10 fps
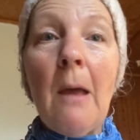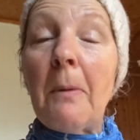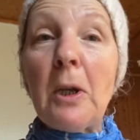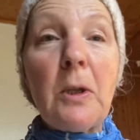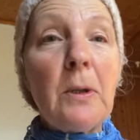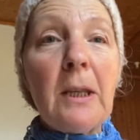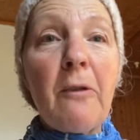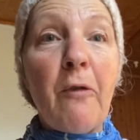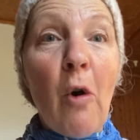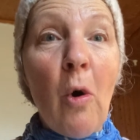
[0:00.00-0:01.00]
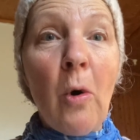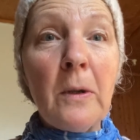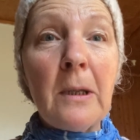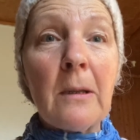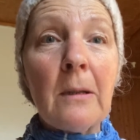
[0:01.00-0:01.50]
Because you see,
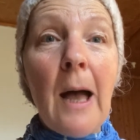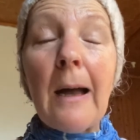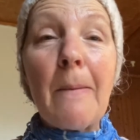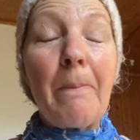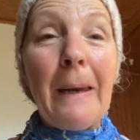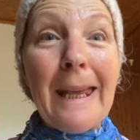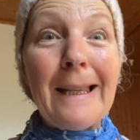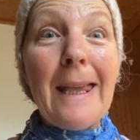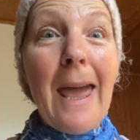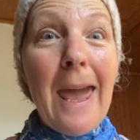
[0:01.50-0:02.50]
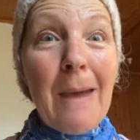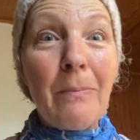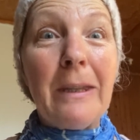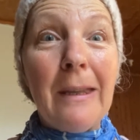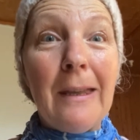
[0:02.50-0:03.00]
thoughts are completely
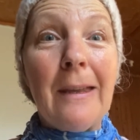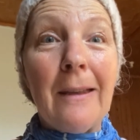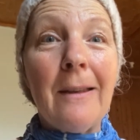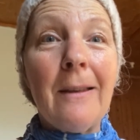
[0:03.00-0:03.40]
empty.